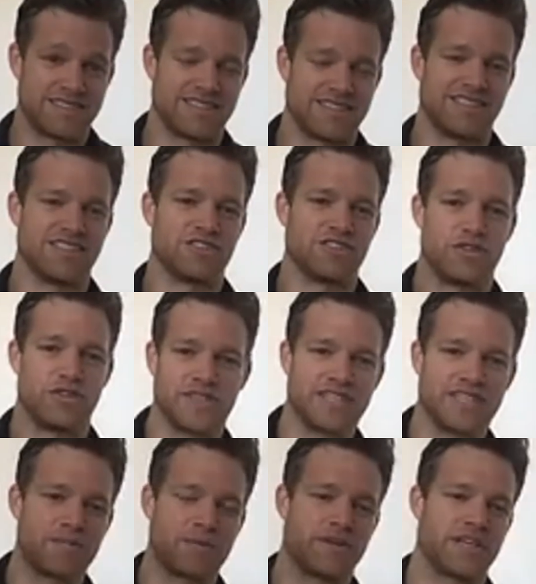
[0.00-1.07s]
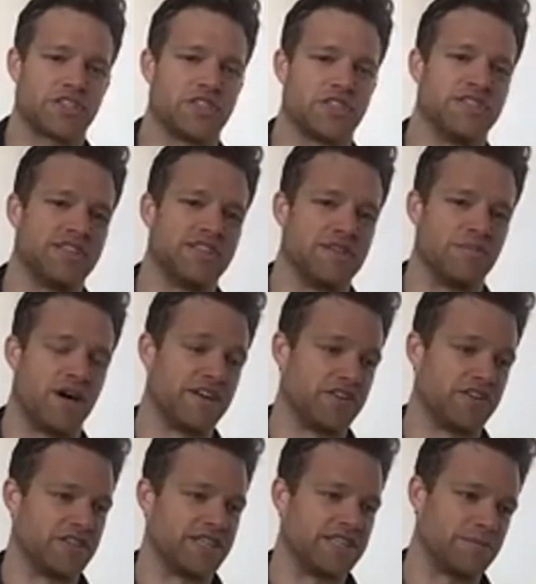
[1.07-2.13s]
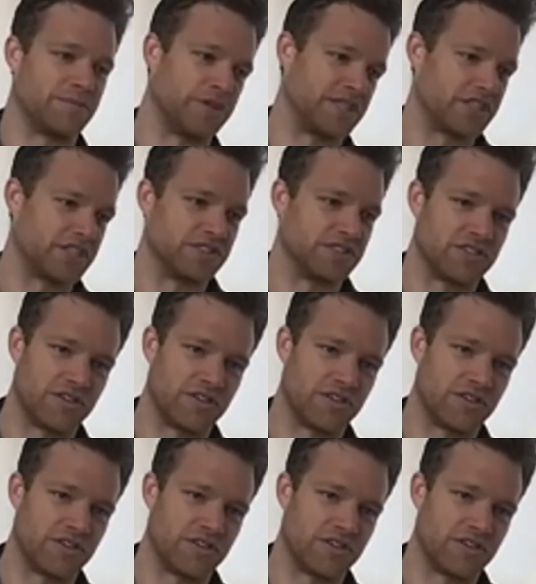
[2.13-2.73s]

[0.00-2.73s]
and serving it in production, and then monitoring the predictions,